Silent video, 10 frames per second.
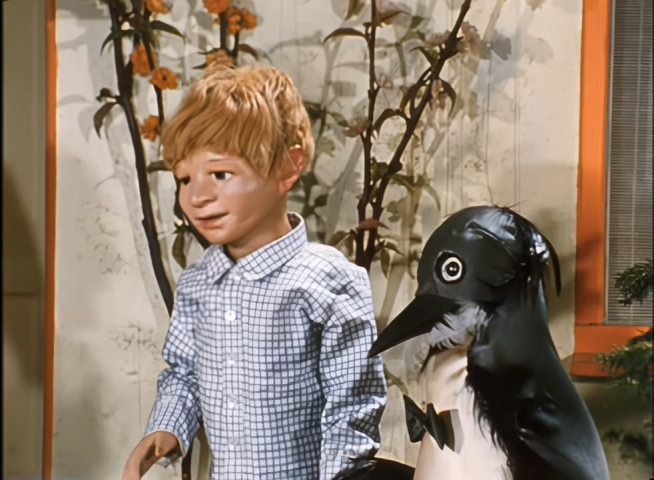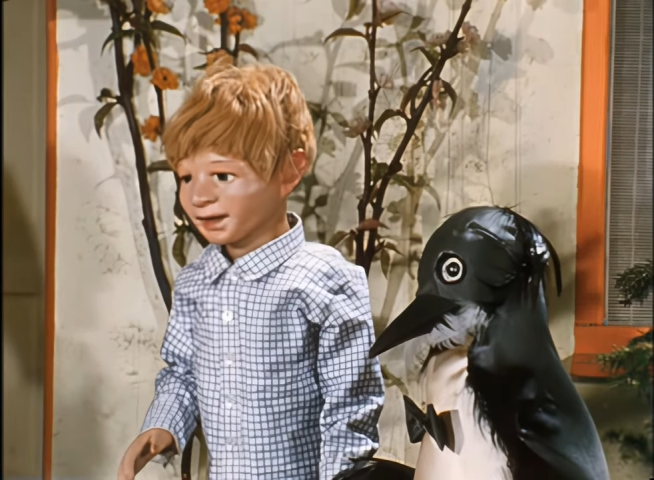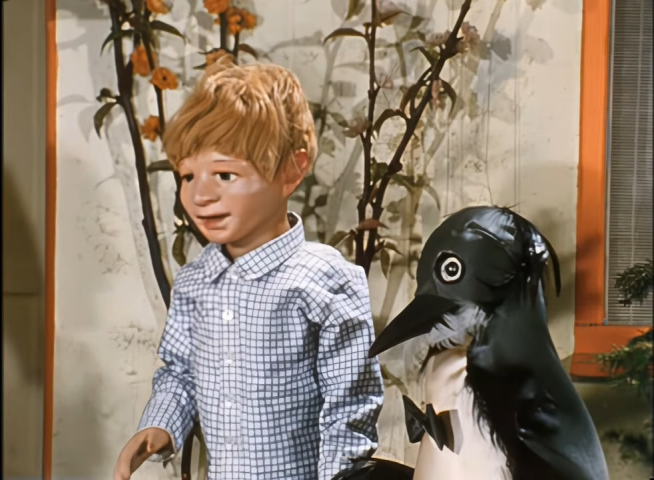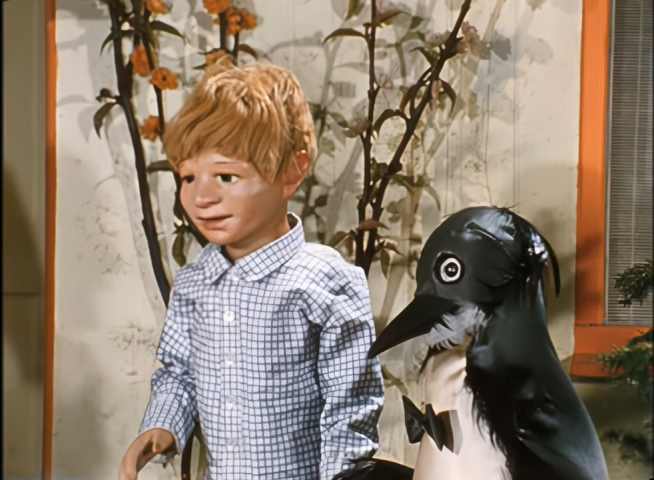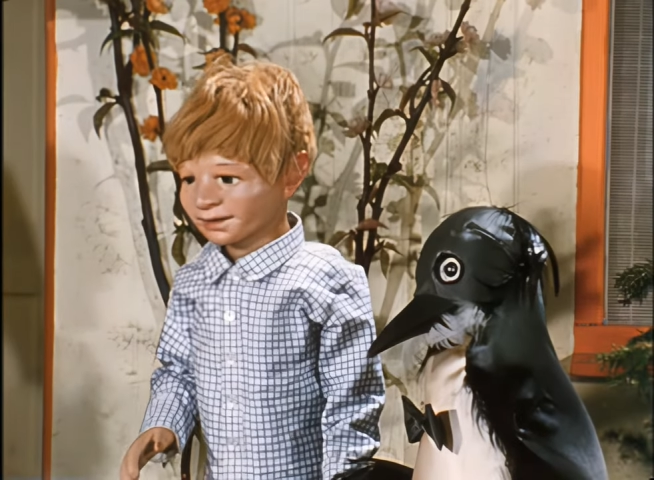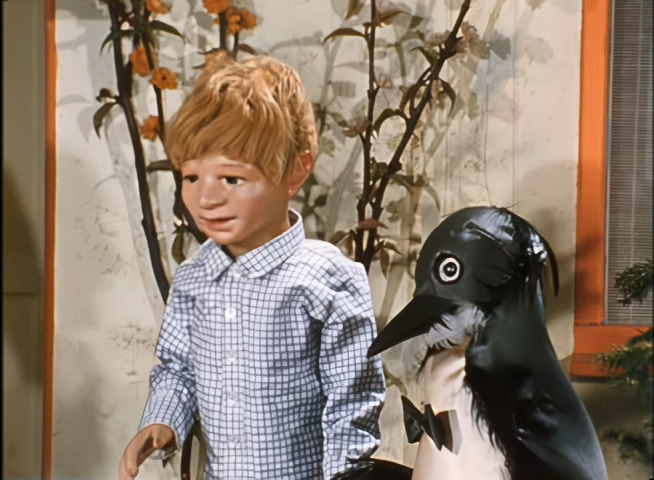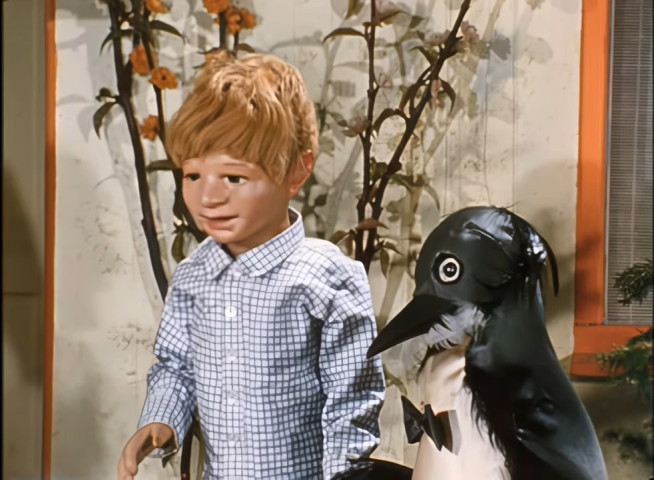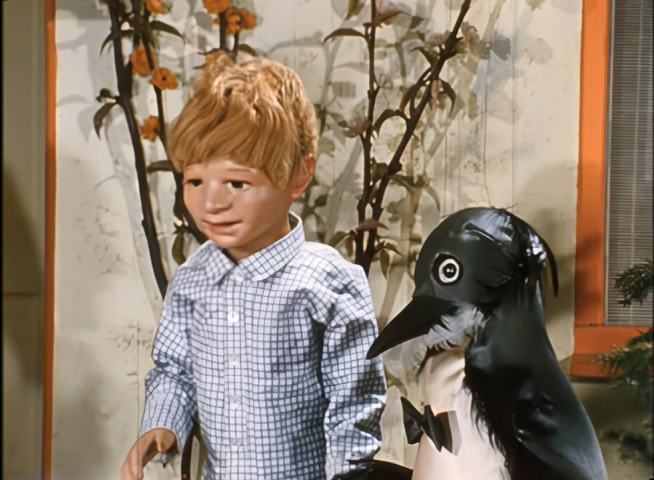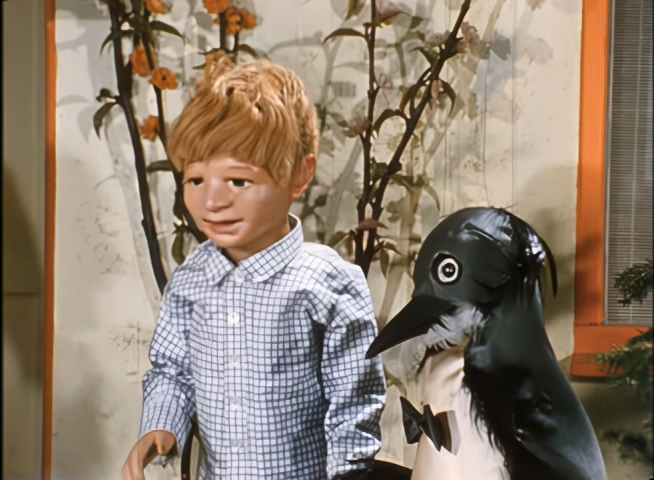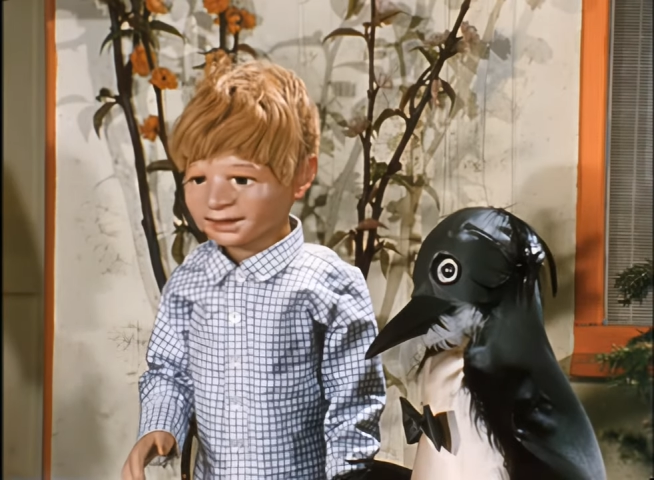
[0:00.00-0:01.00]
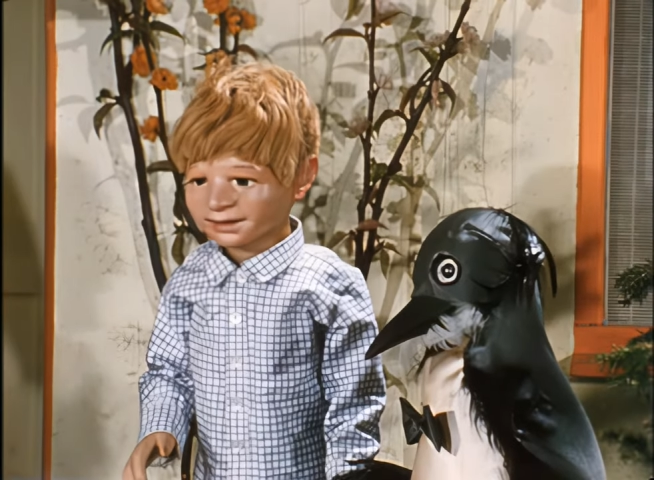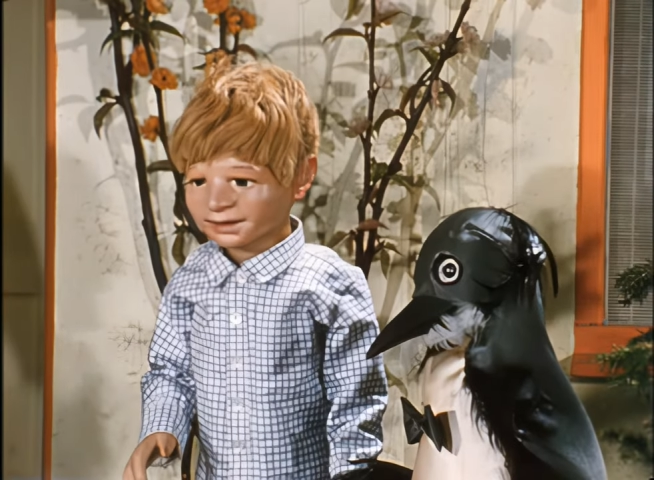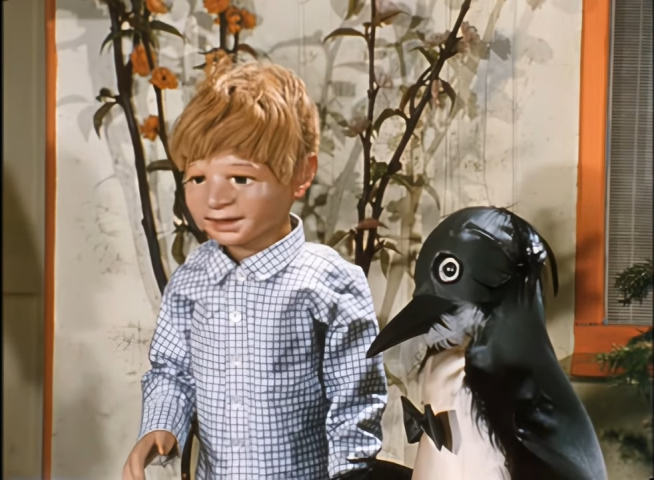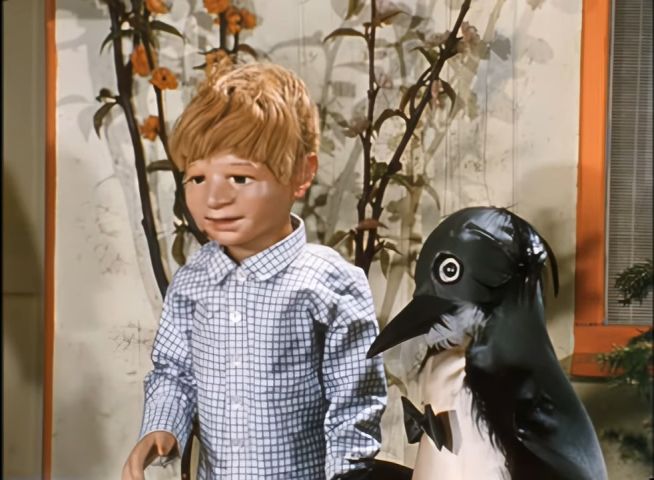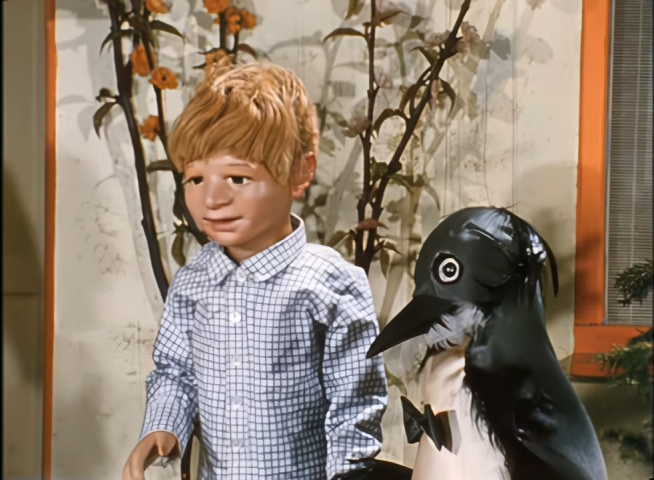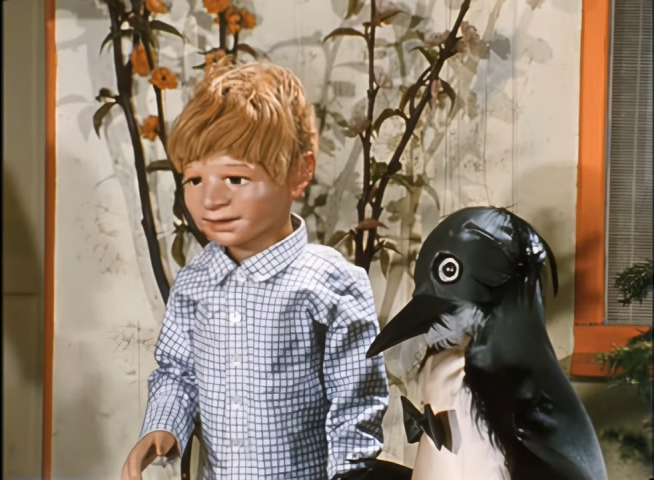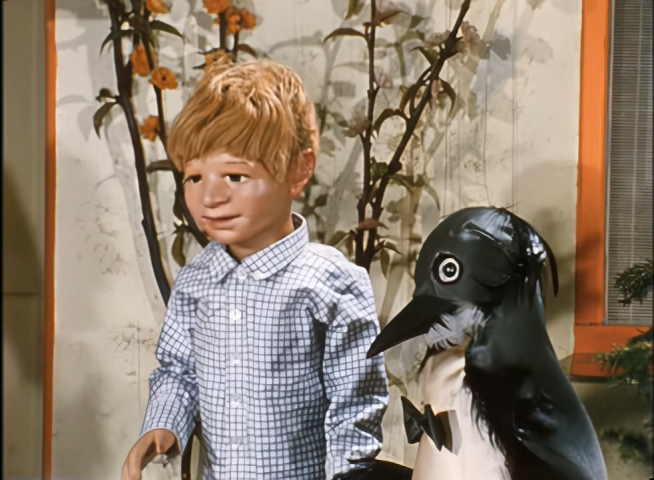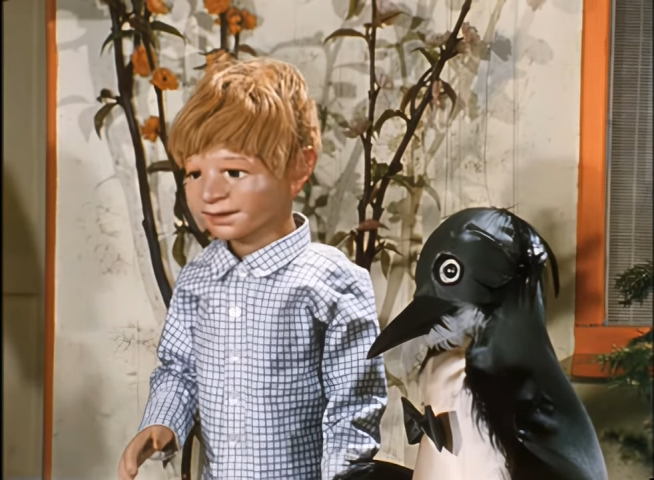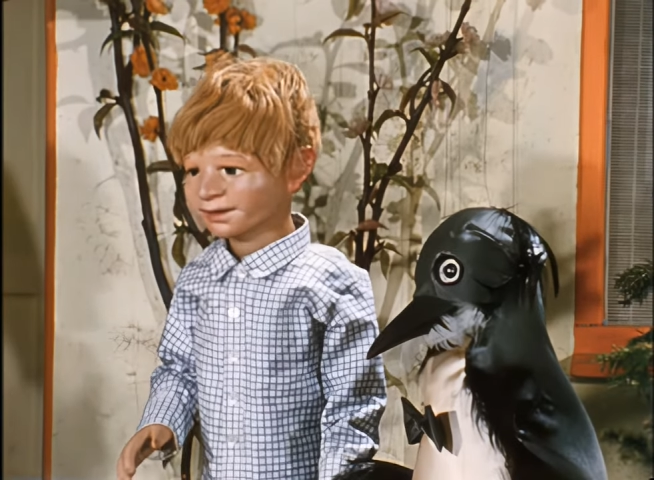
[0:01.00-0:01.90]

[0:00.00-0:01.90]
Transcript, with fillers: if I can see what's inside.